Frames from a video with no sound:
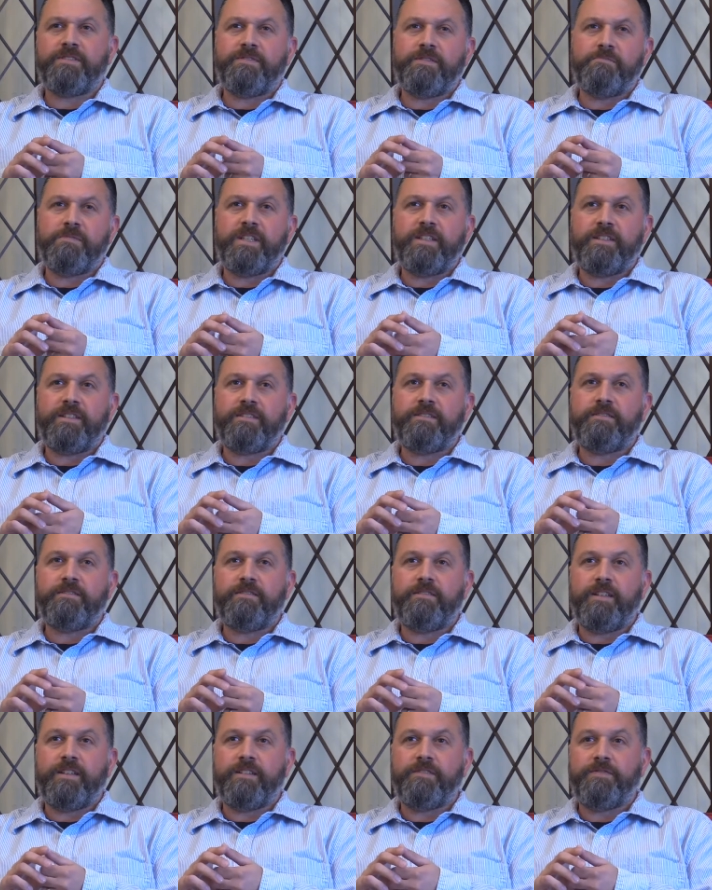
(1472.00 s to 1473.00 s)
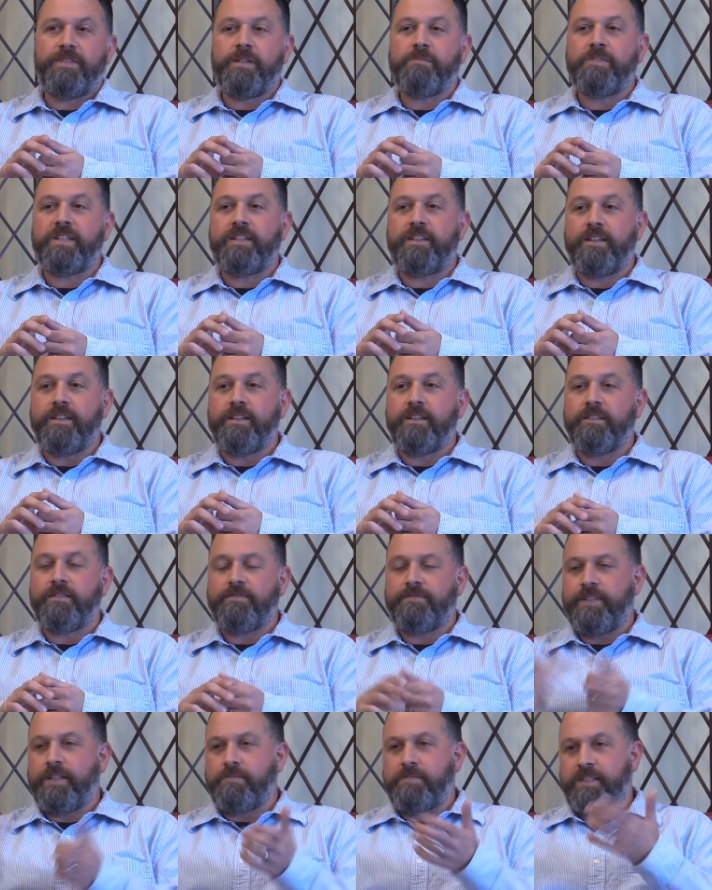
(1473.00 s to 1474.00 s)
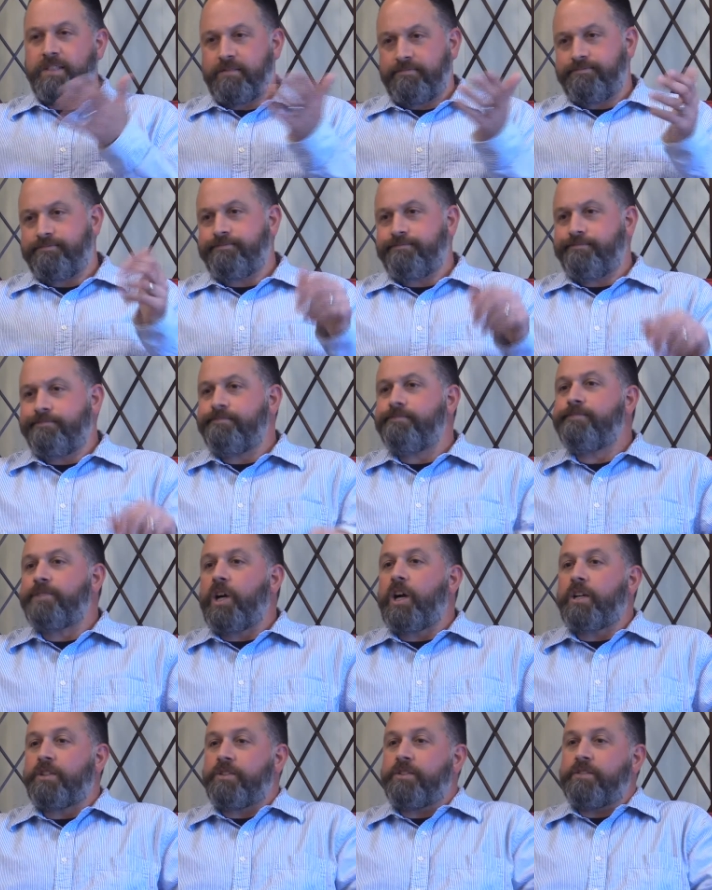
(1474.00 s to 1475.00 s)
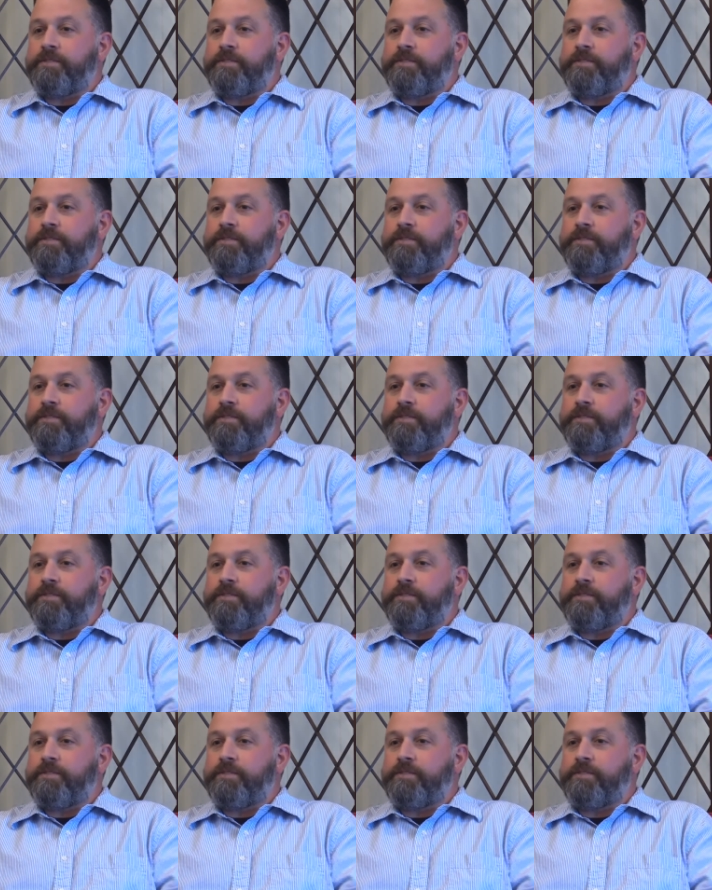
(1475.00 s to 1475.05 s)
from my family doctor